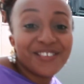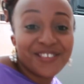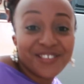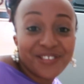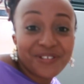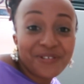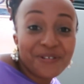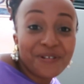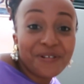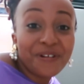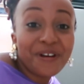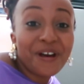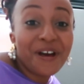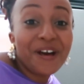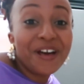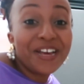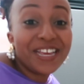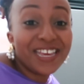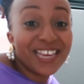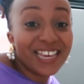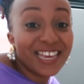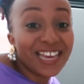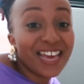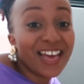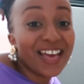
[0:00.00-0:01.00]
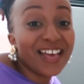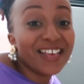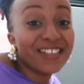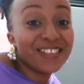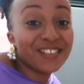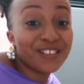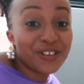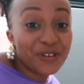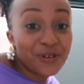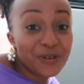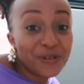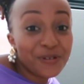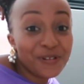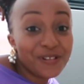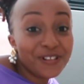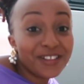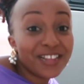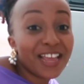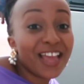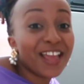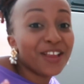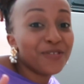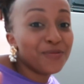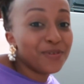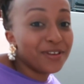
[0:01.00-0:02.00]
So our cake has
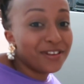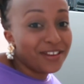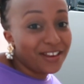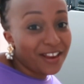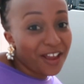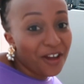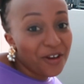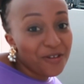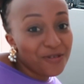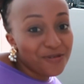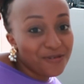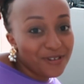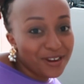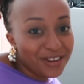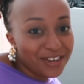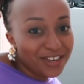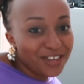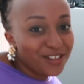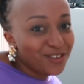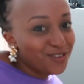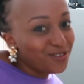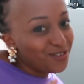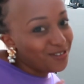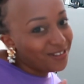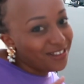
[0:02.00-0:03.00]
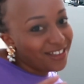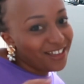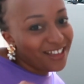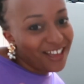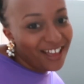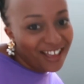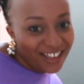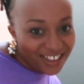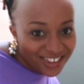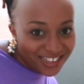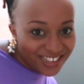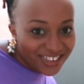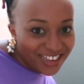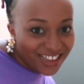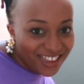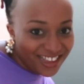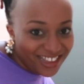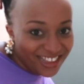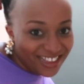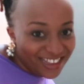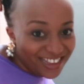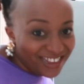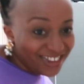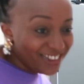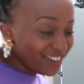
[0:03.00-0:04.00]
cooled, and we're now ready to cut
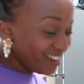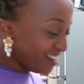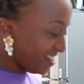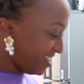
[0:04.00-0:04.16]
it.